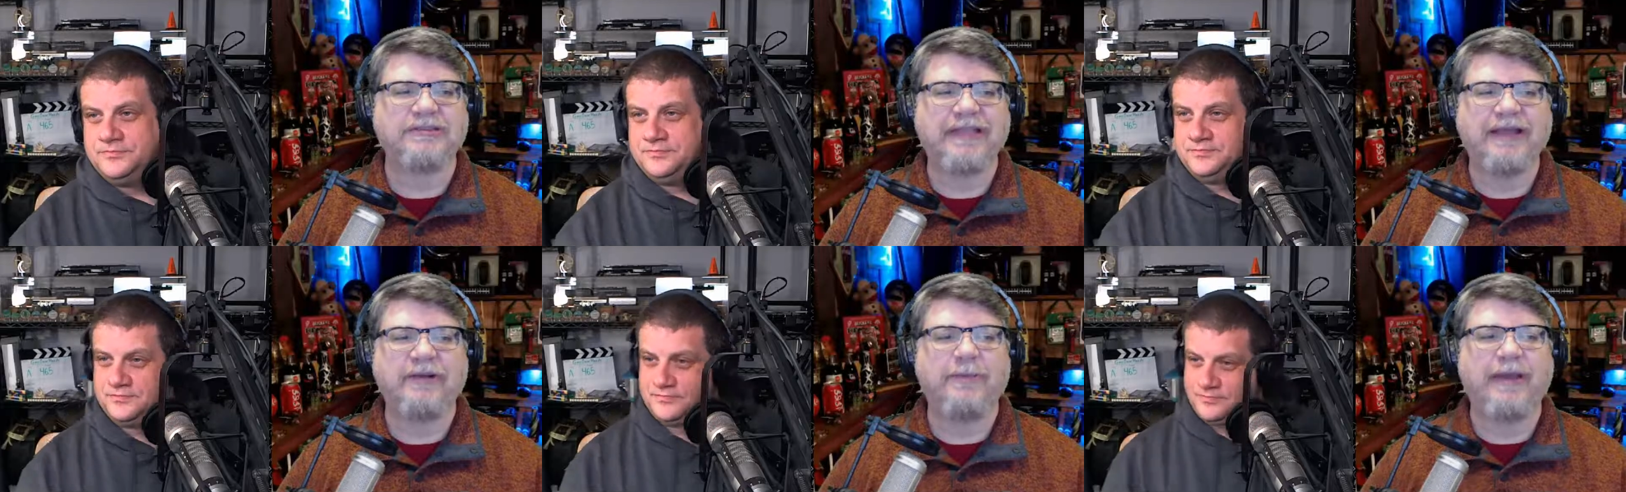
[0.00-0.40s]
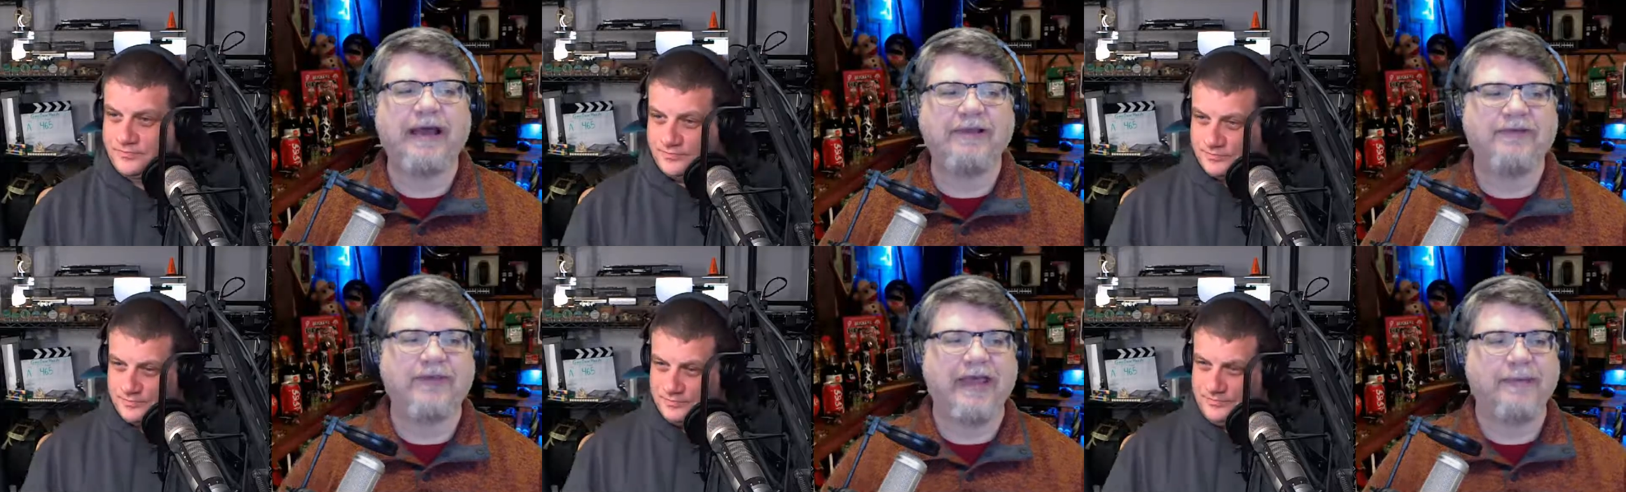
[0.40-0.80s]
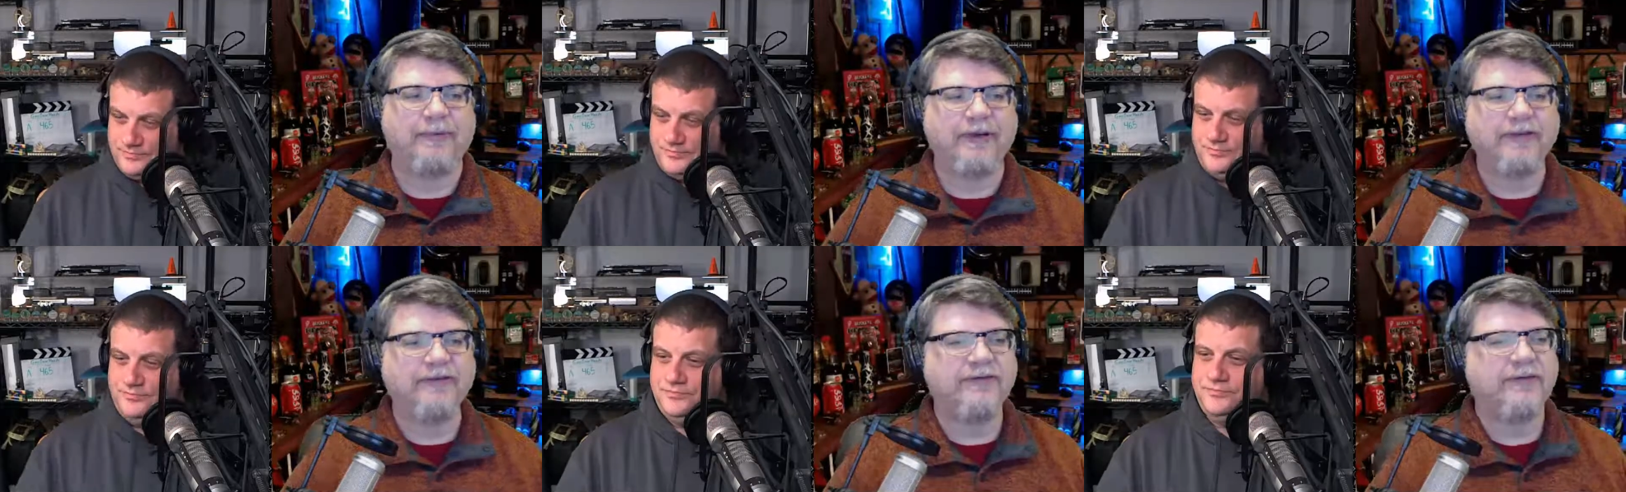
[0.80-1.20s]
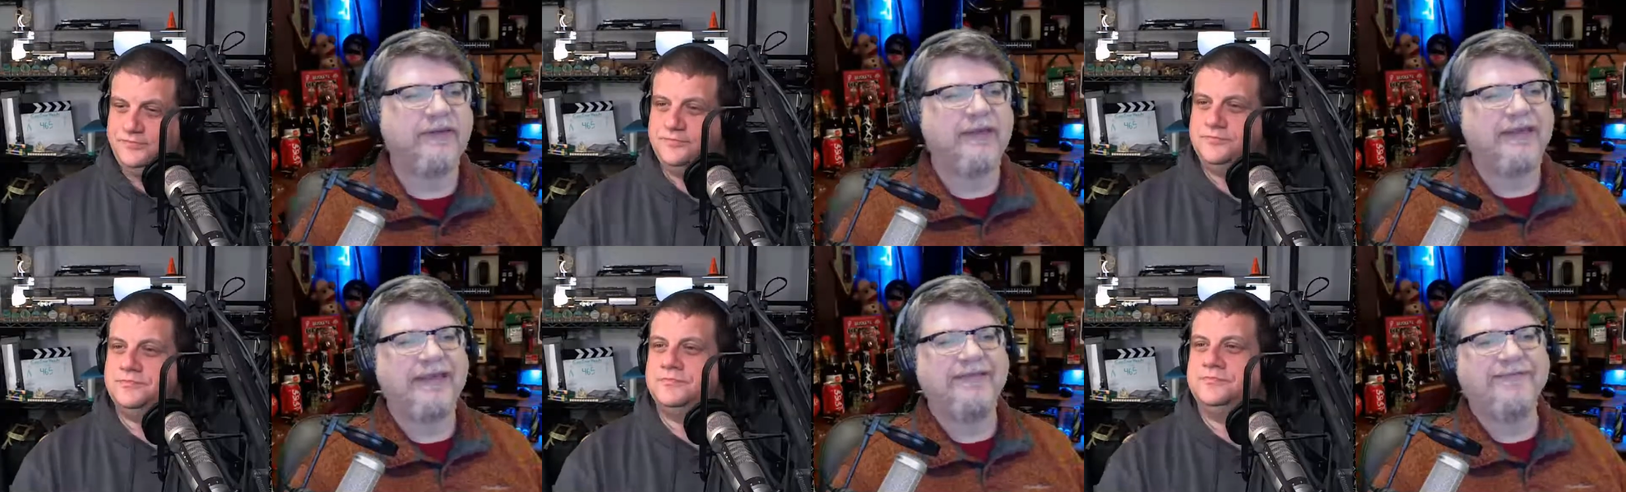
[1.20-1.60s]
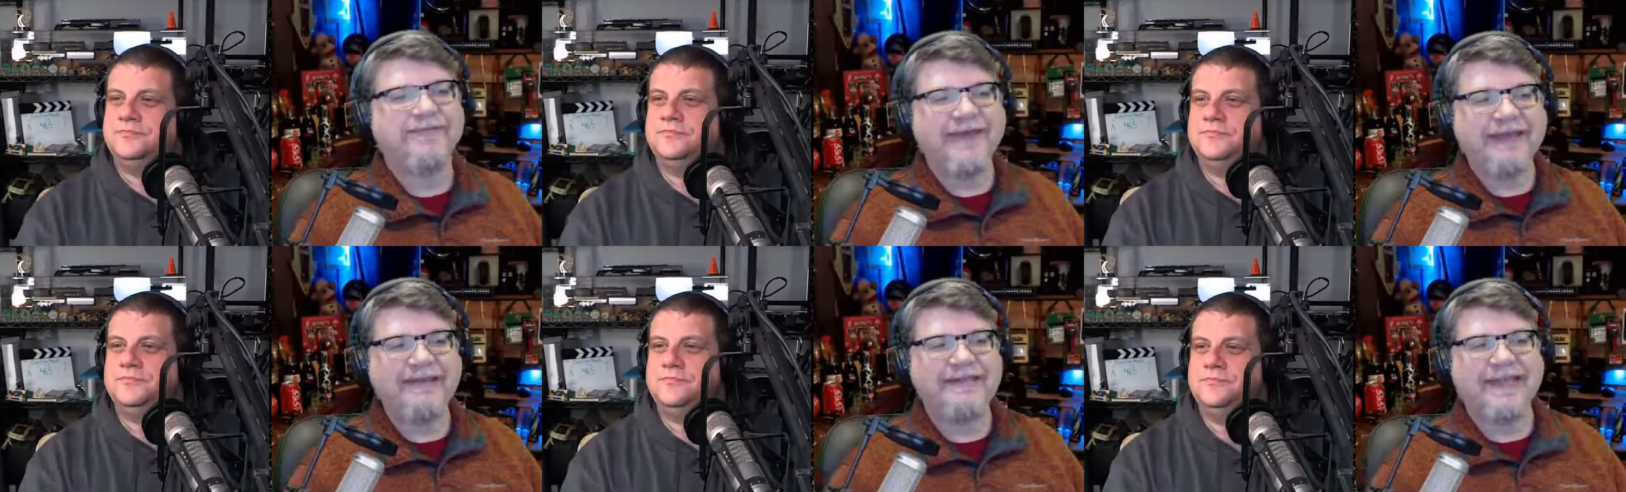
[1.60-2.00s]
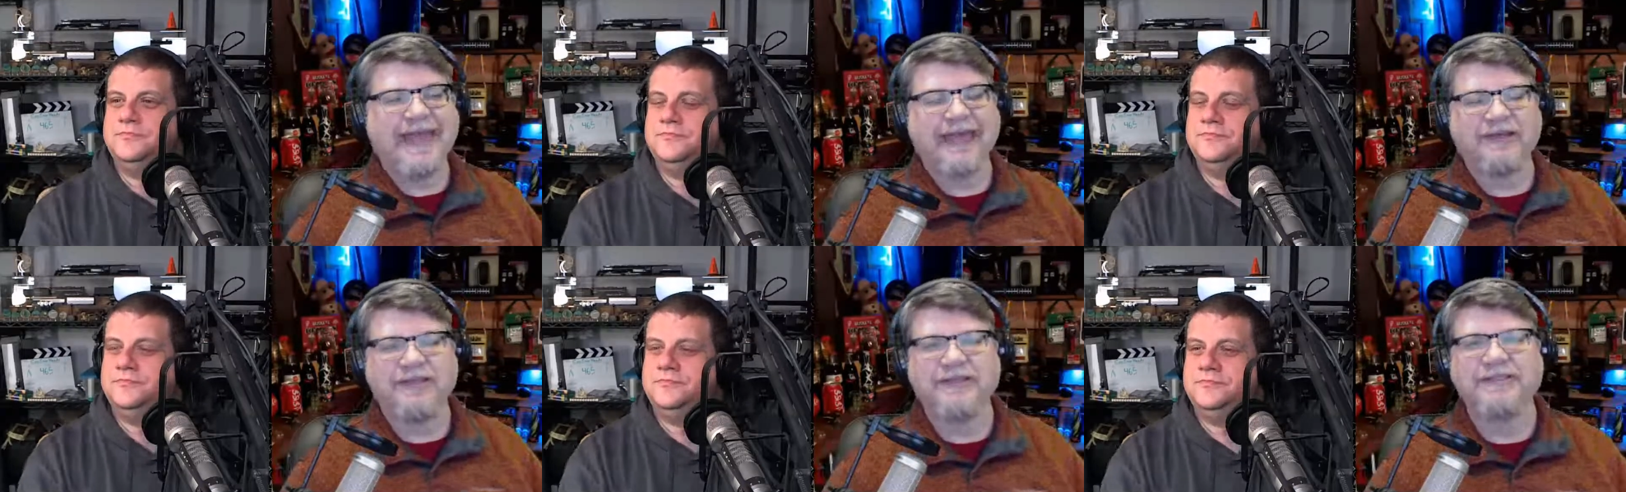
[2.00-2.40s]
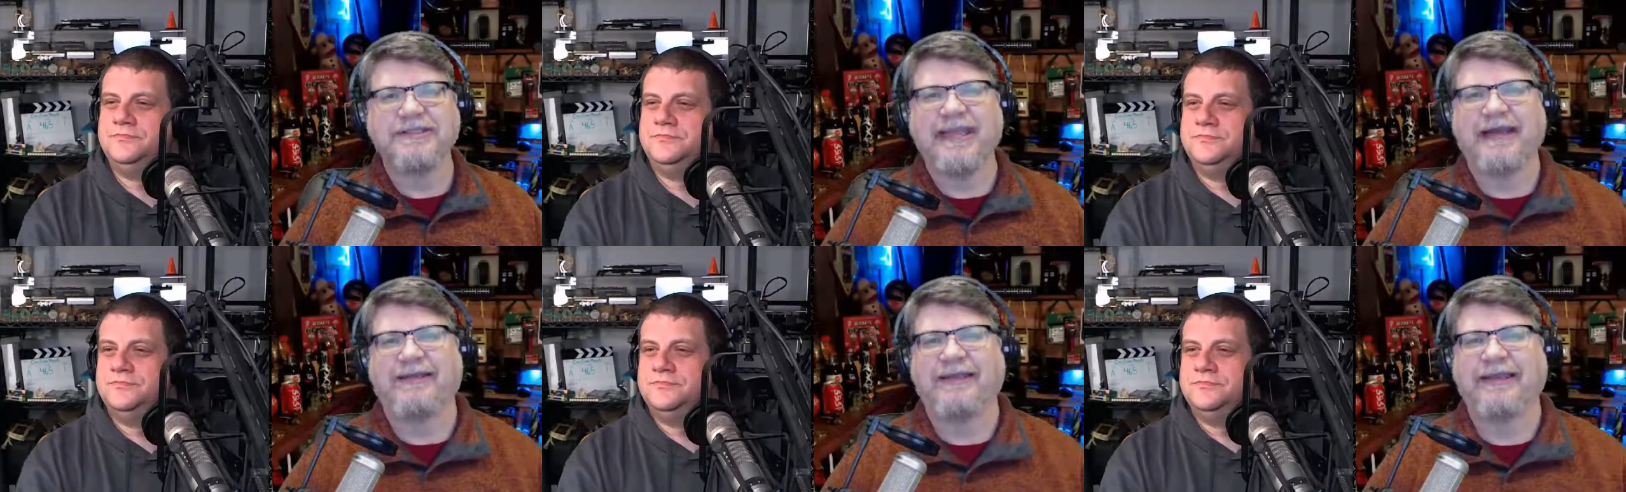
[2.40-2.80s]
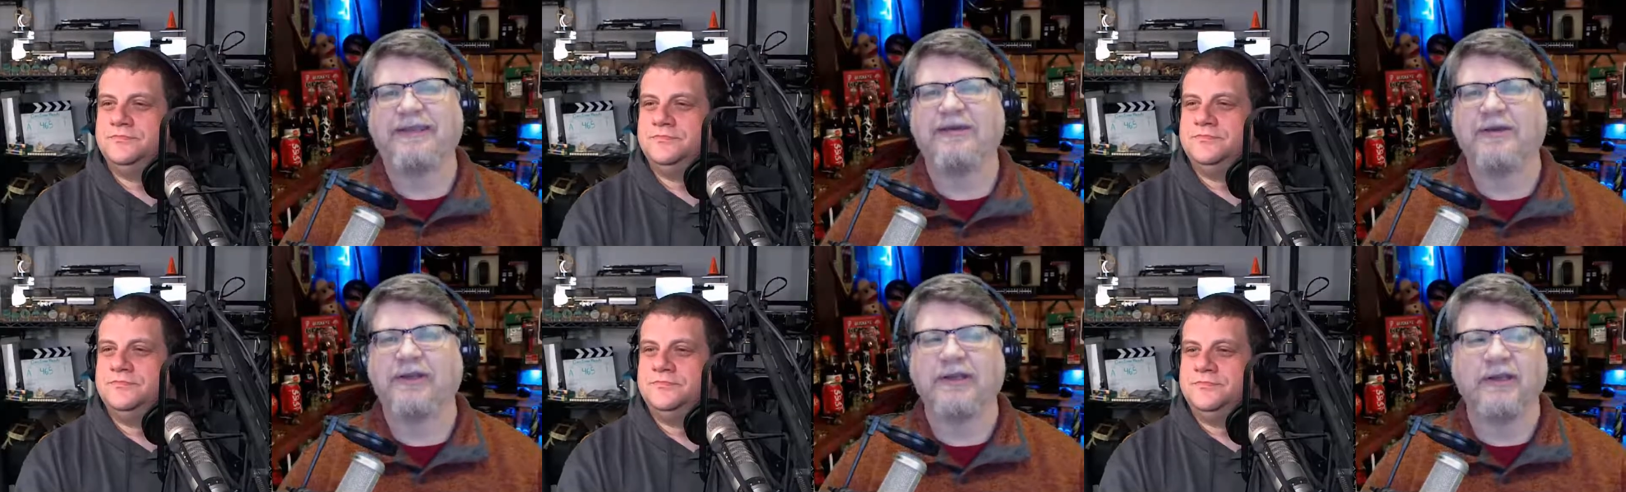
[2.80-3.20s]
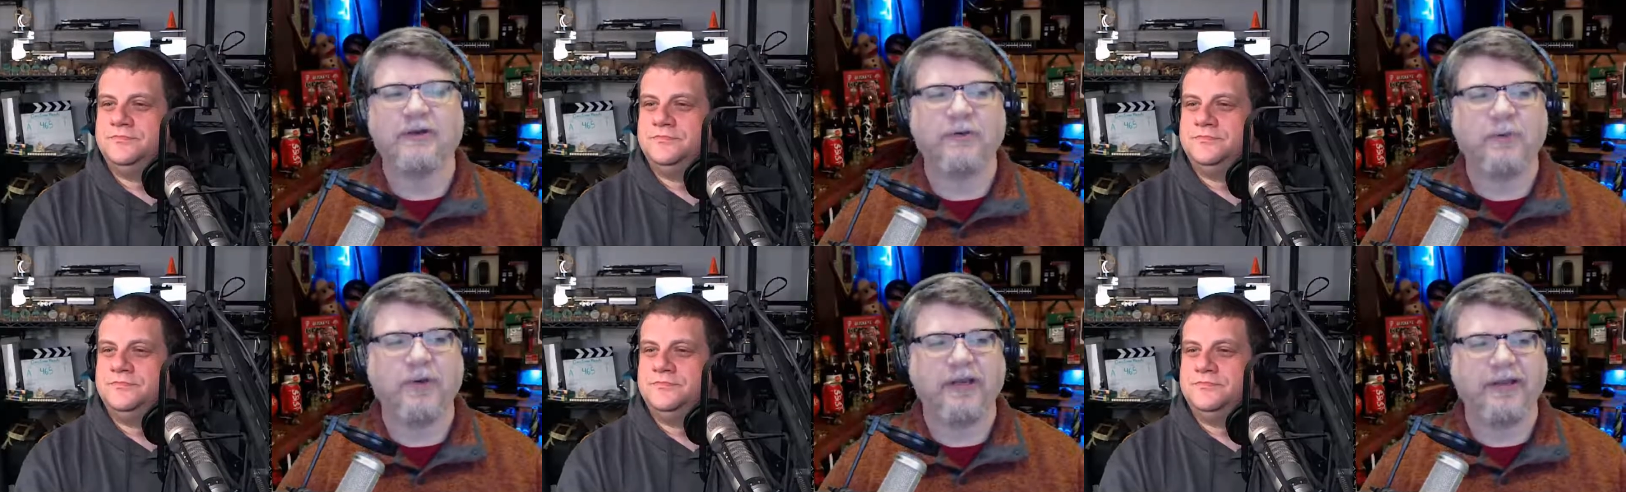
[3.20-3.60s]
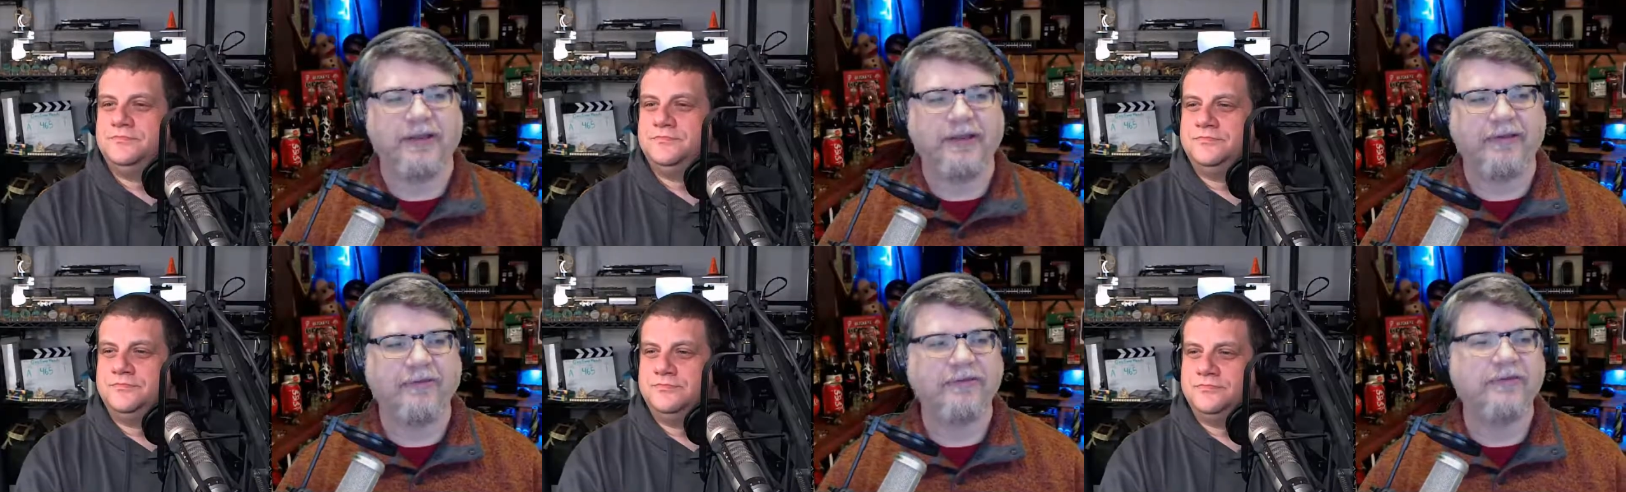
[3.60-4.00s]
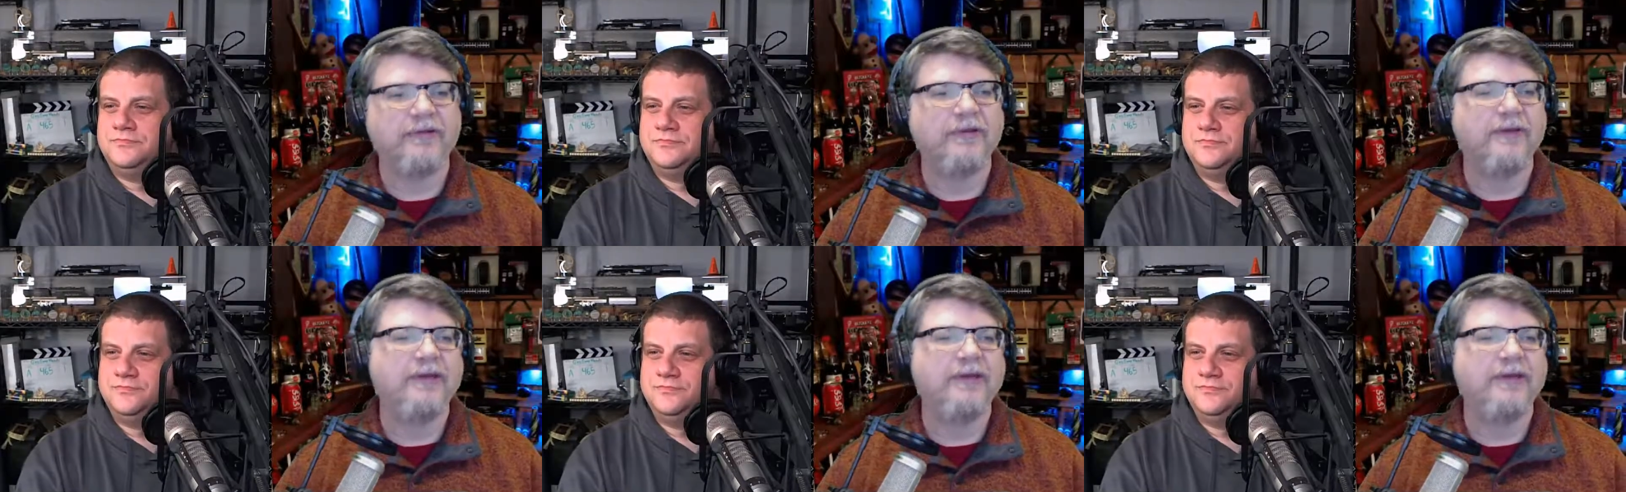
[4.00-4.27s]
Speaker 1: letterbox hybrids, event caches. Yeah, like you're going to go to one of those.